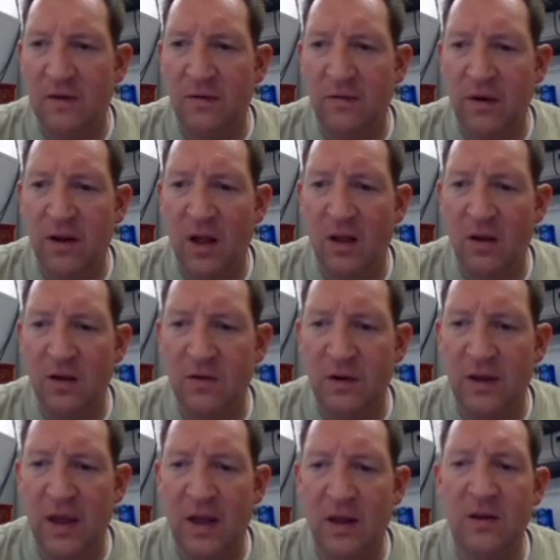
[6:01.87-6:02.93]
different colors,
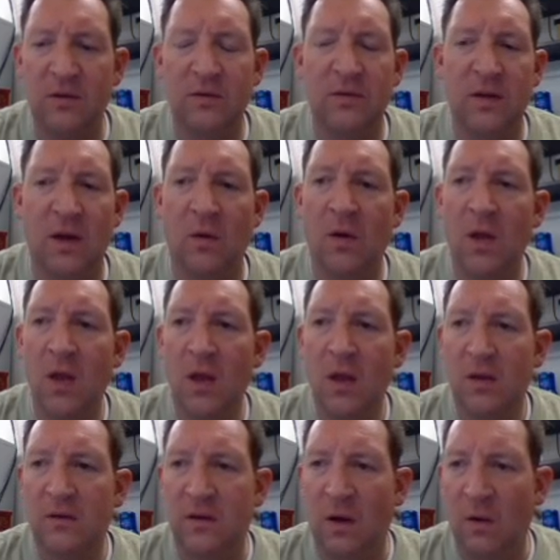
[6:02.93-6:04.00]
you can do so.
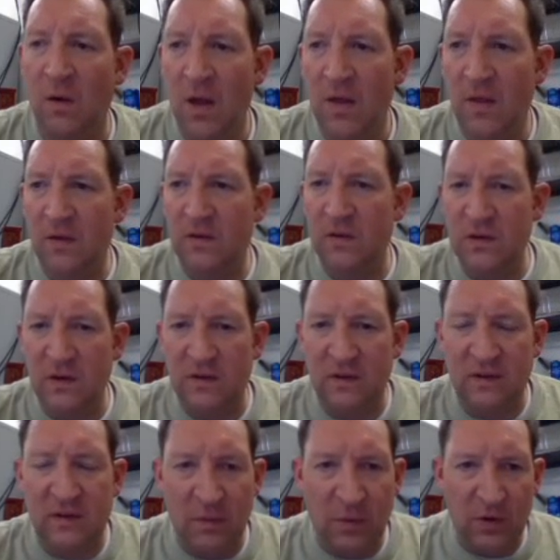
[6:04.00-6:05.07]
So this is just
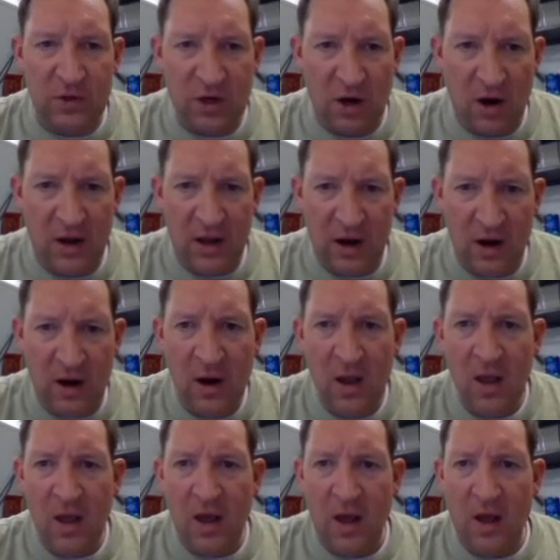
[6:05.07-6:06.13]
a simple chart here.
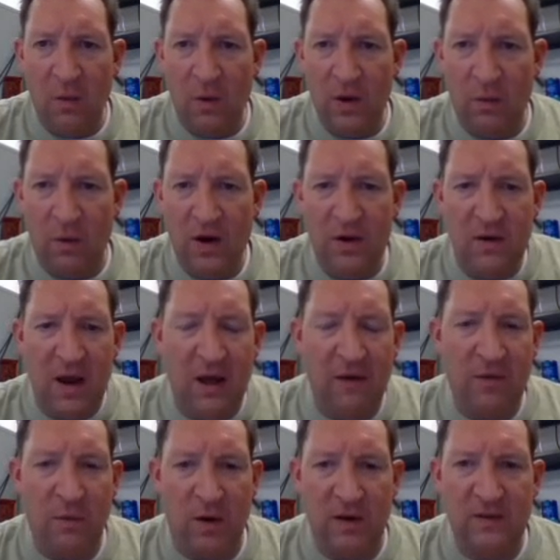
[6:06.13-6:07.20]
What you want to do now,
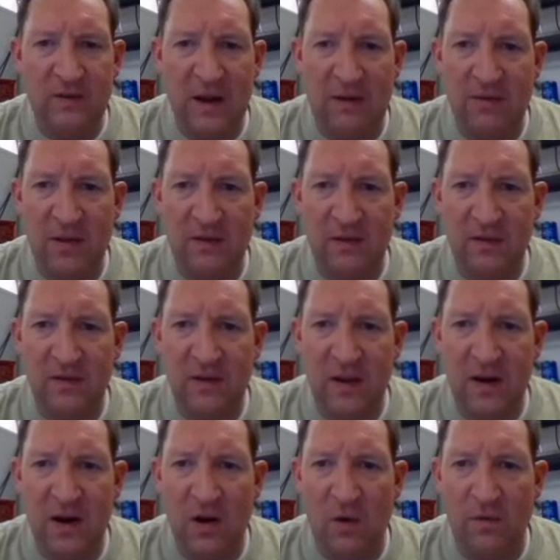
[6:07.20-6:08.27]
if you want to save this and
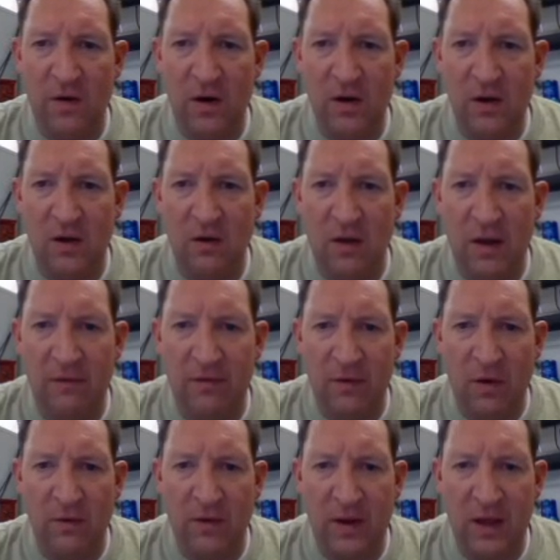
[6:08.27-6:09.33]
send it over, you can go
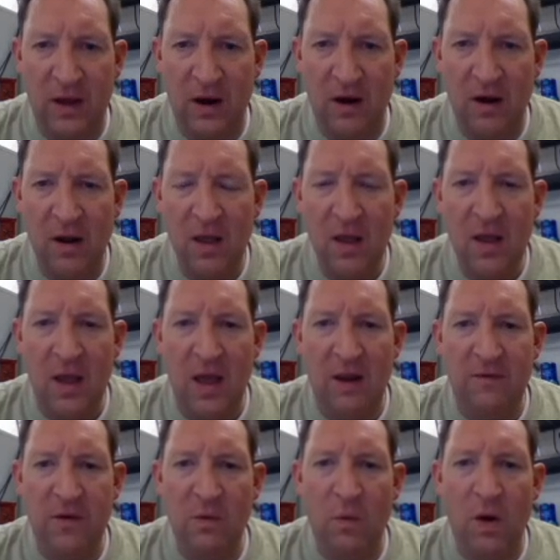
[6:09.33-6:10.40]
over here.
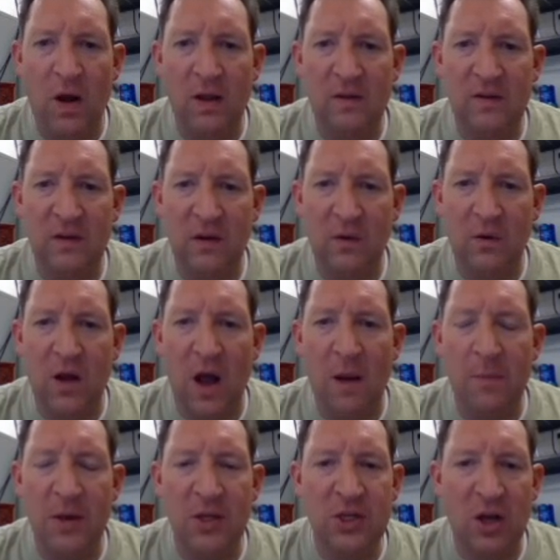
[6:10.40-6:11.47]
And if you want to
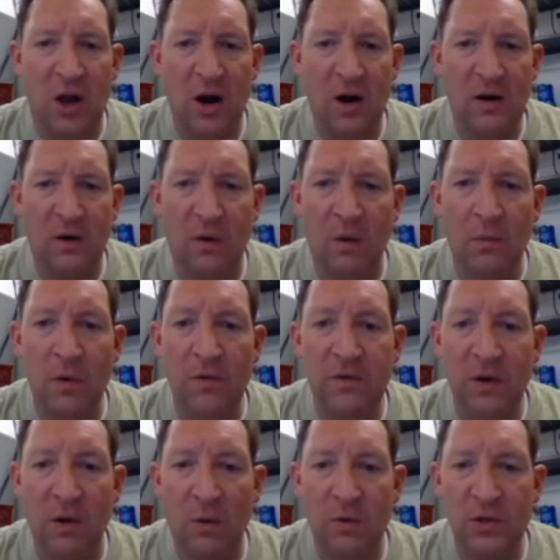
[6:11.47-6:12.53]
copy chart or move
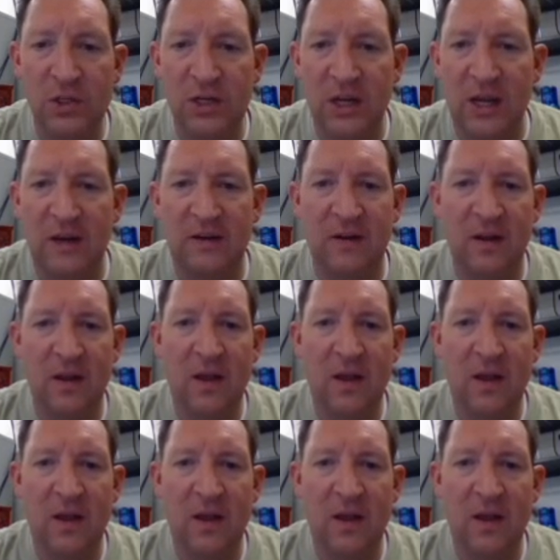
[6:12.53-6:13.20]
to own sheet,